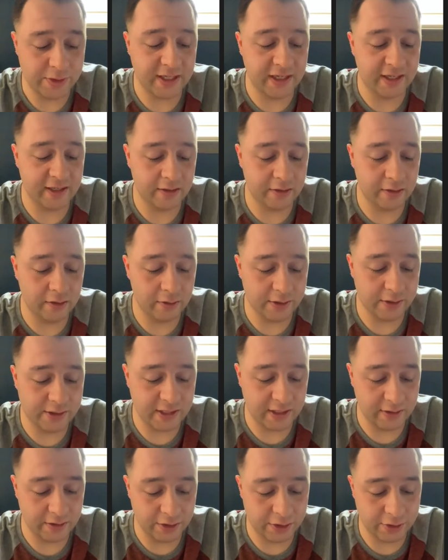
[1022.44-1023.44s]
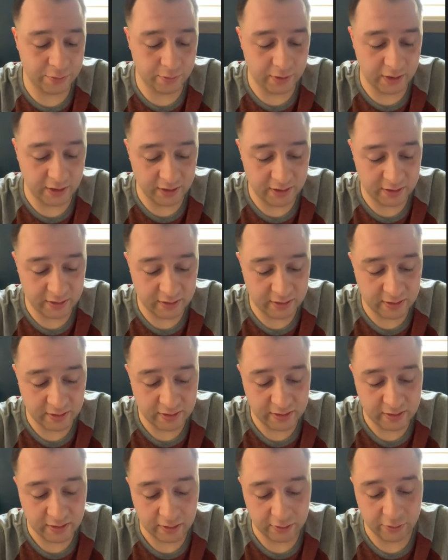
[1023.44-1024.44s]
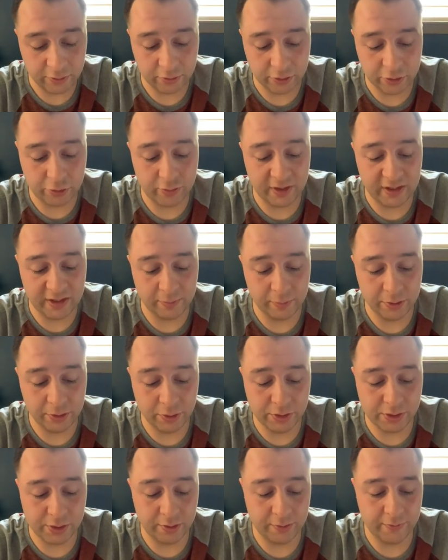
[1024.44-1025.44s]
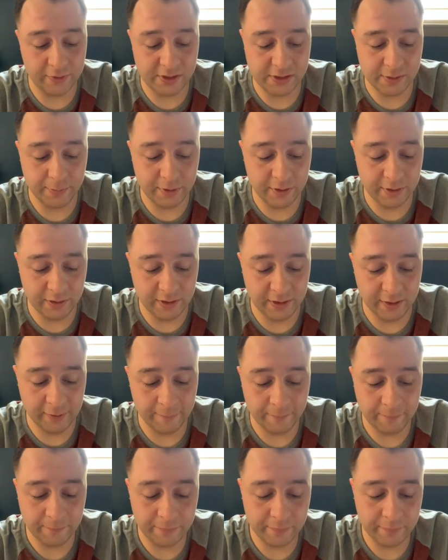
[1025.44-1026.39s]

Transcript: standing on the other side of the street, under a tree that reduced their visibility.